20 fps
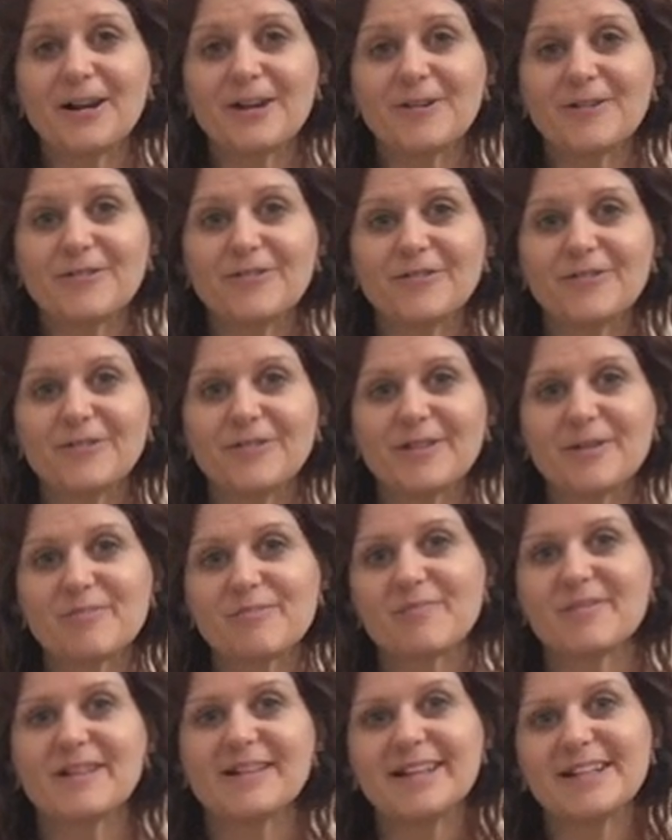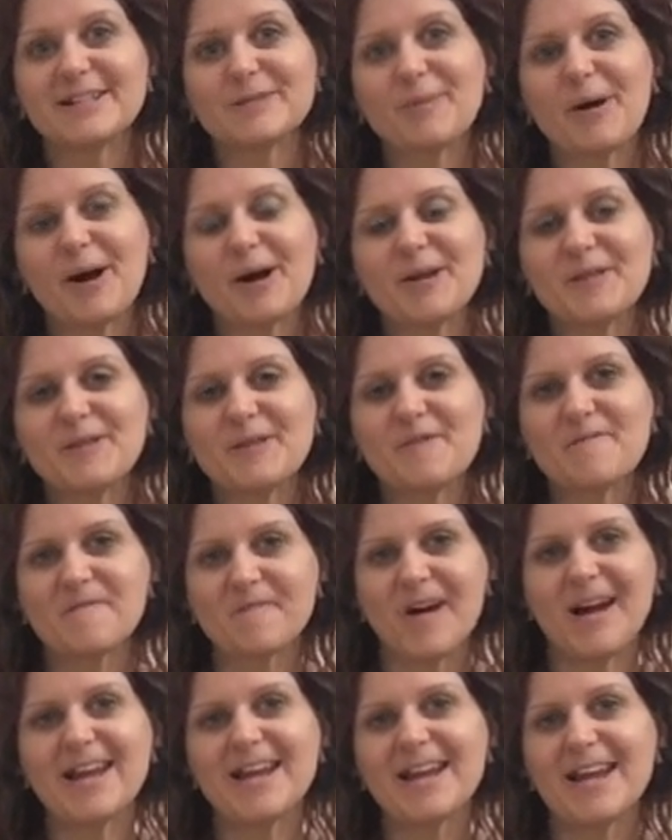of the
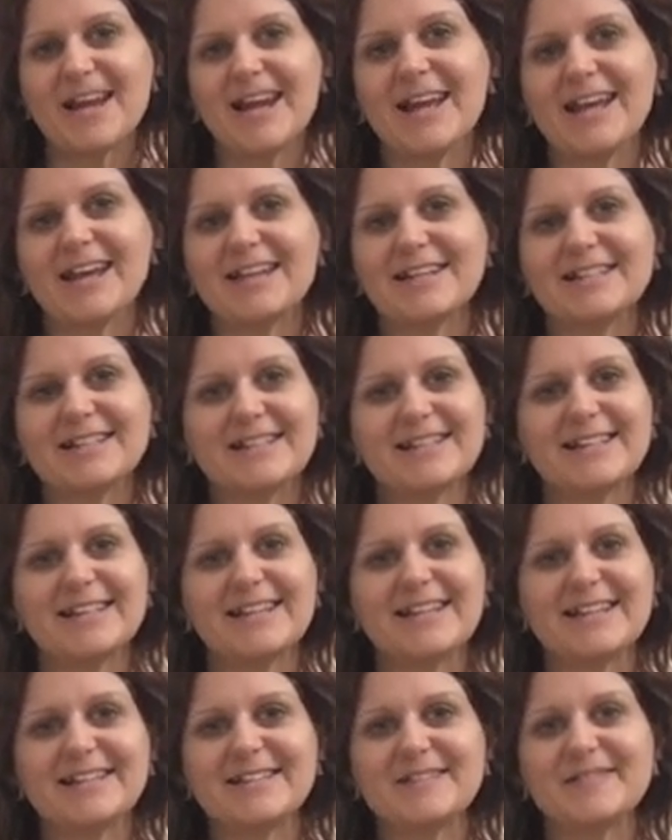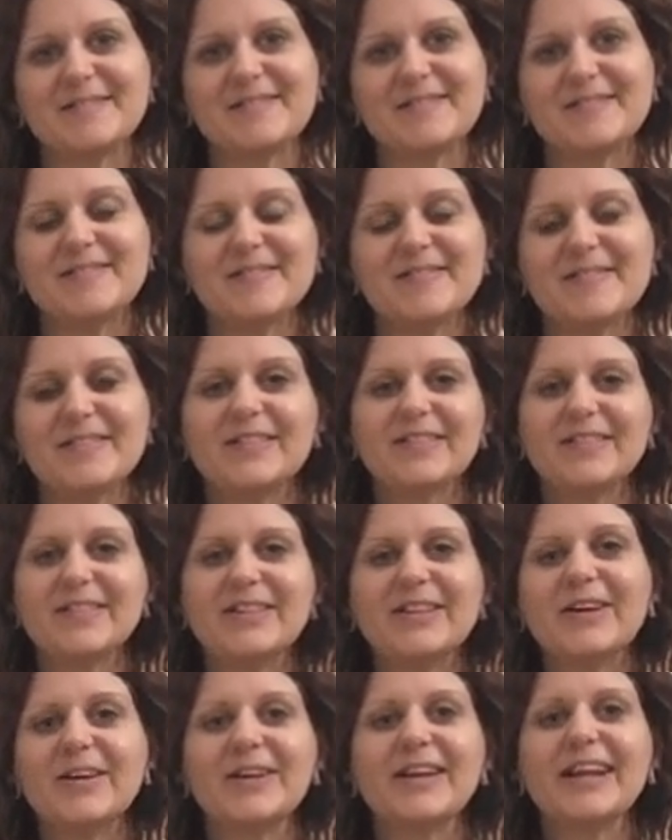fun is
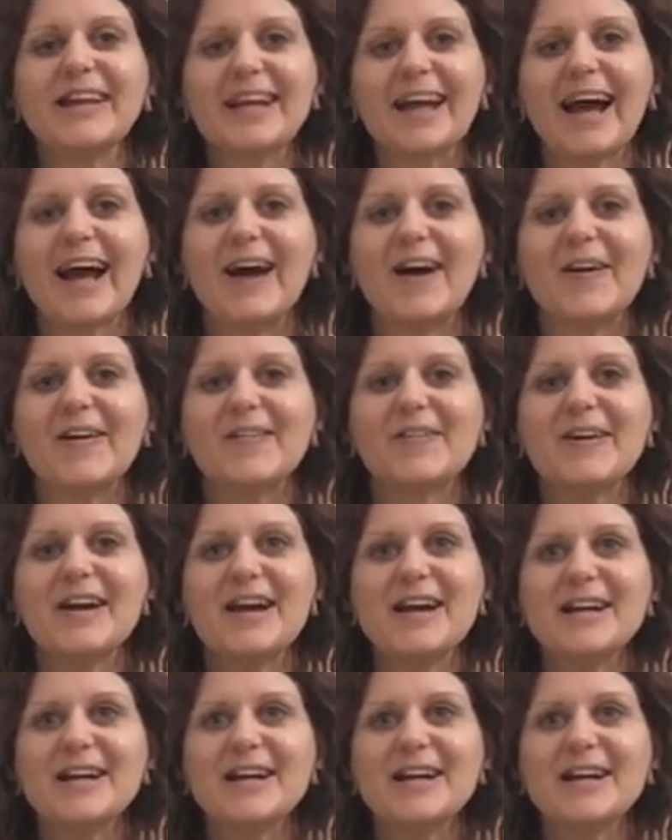learning how